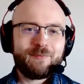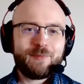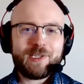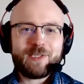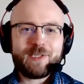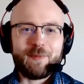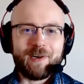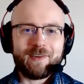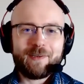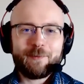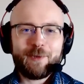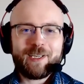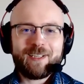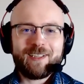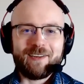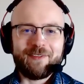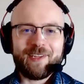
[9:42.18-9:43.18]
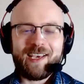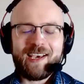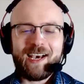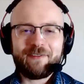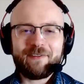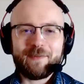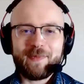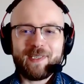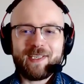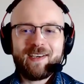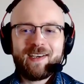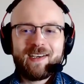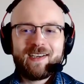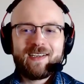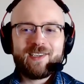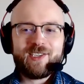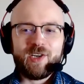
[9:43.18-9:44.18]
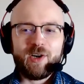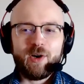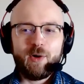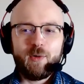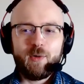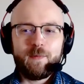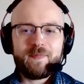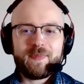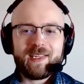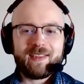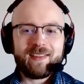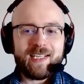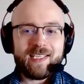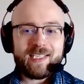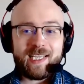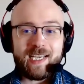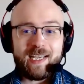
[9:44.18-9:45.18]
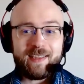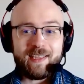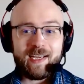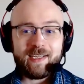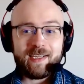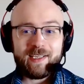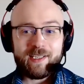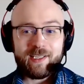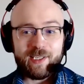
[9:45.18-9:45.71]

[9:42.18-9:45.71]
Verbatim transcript: pretty smart. They're pretty clever. They have to be. So let's say that